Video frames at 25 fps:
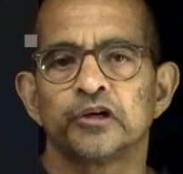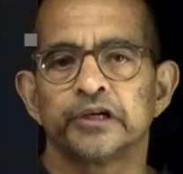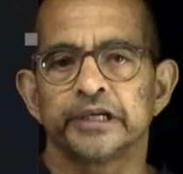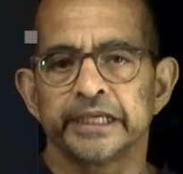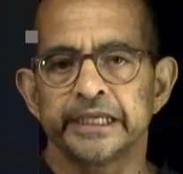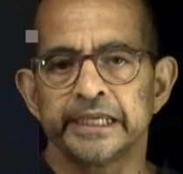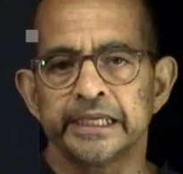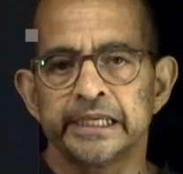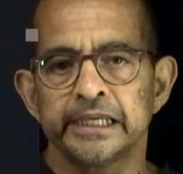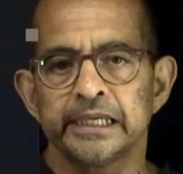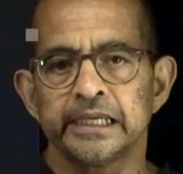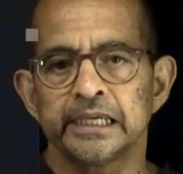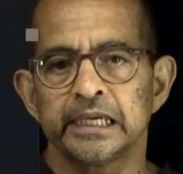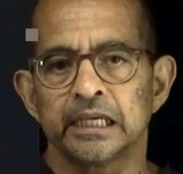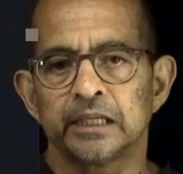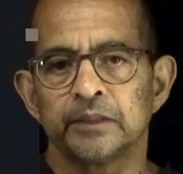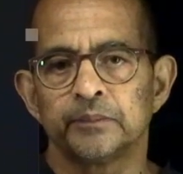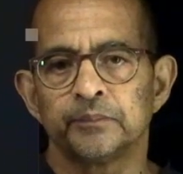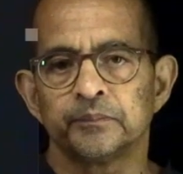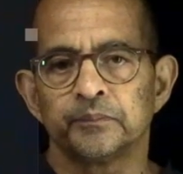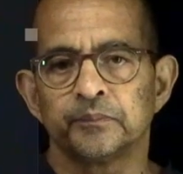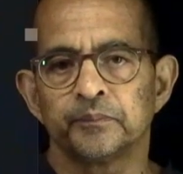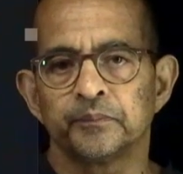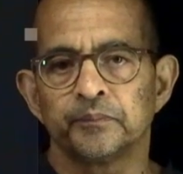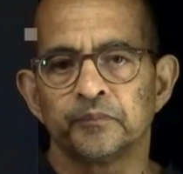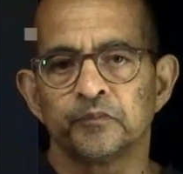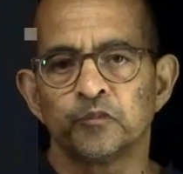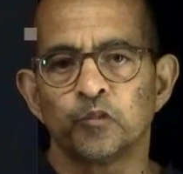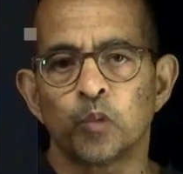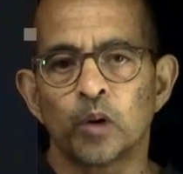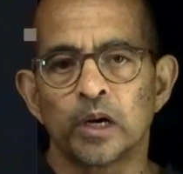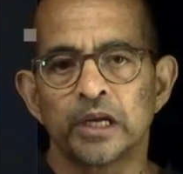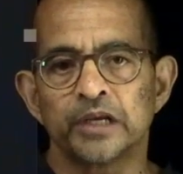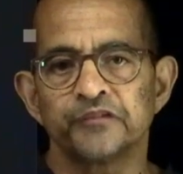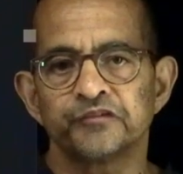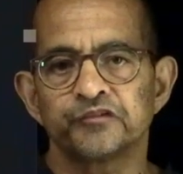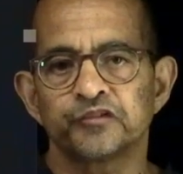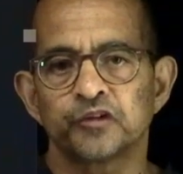A and
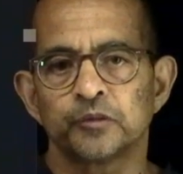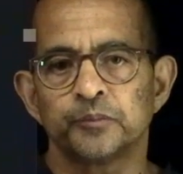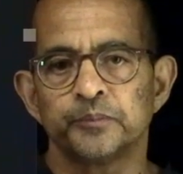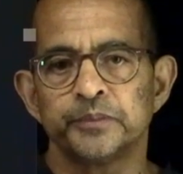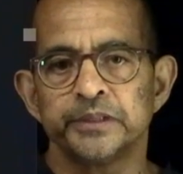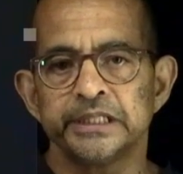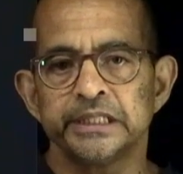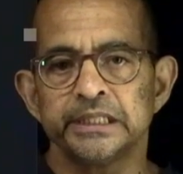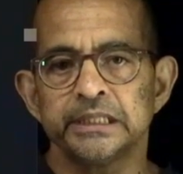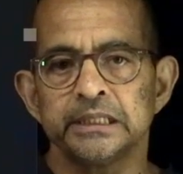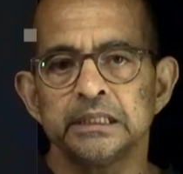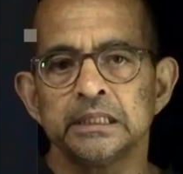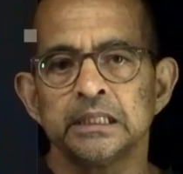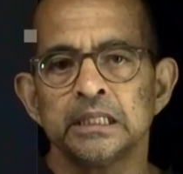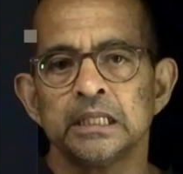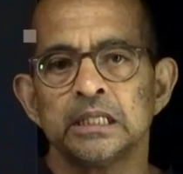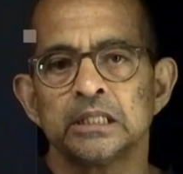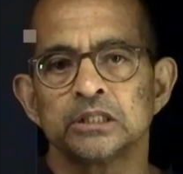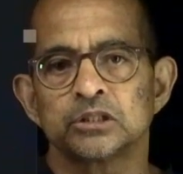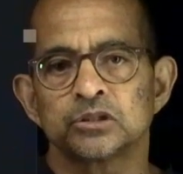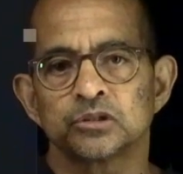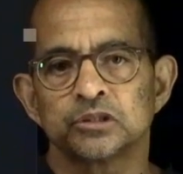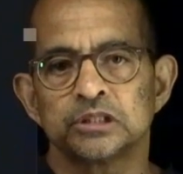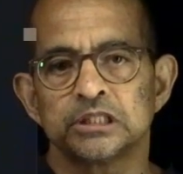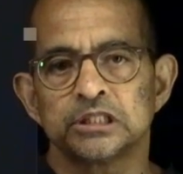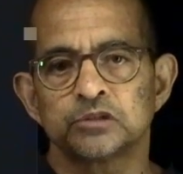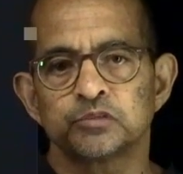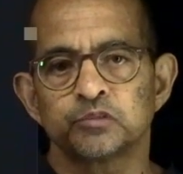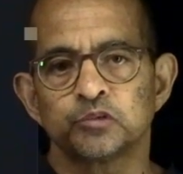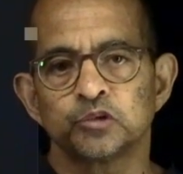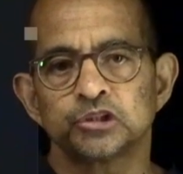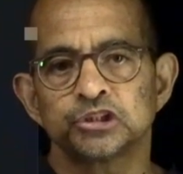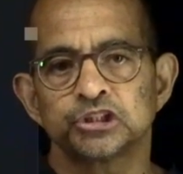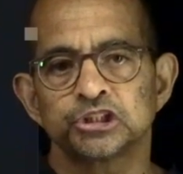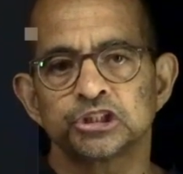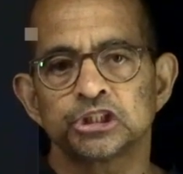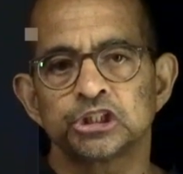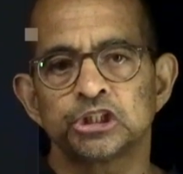1 for B, so this would
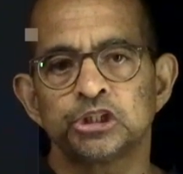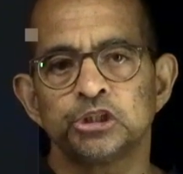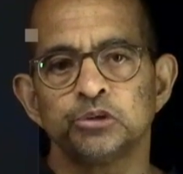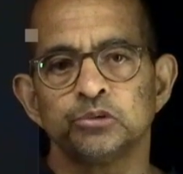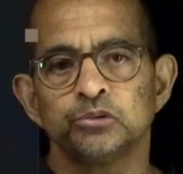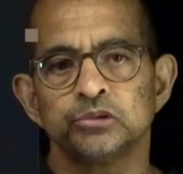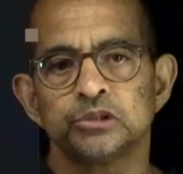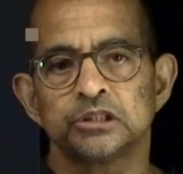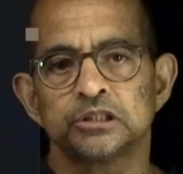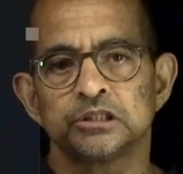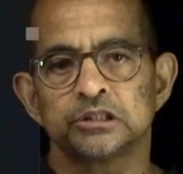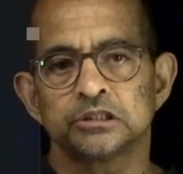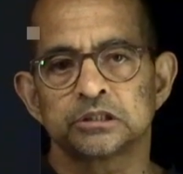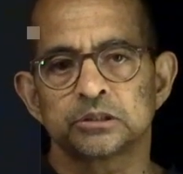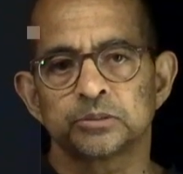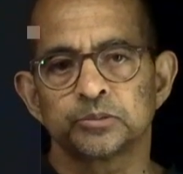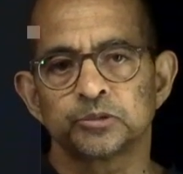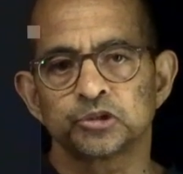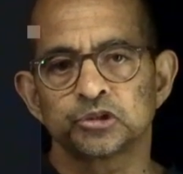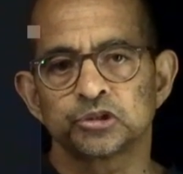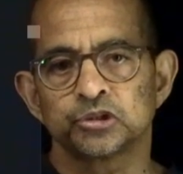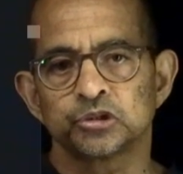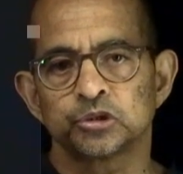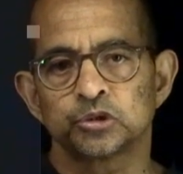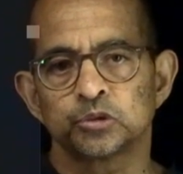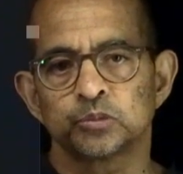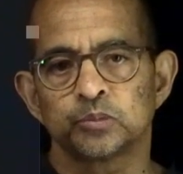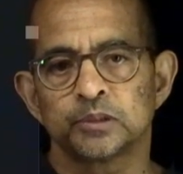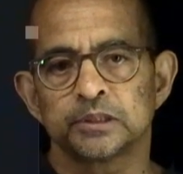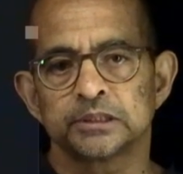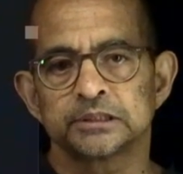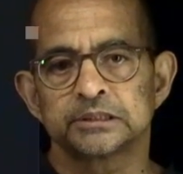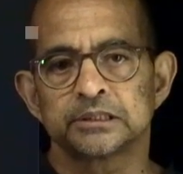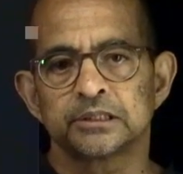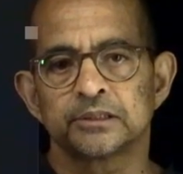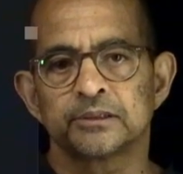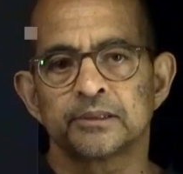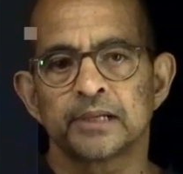skew the distribution towards
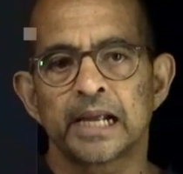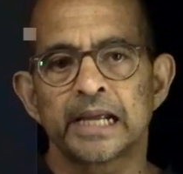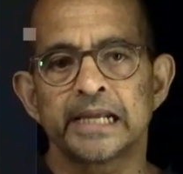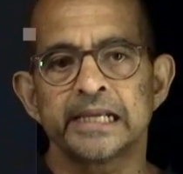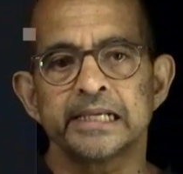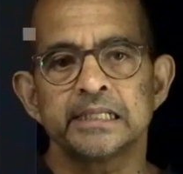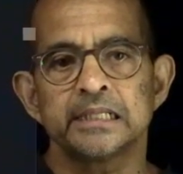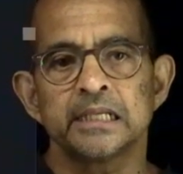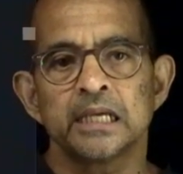the right.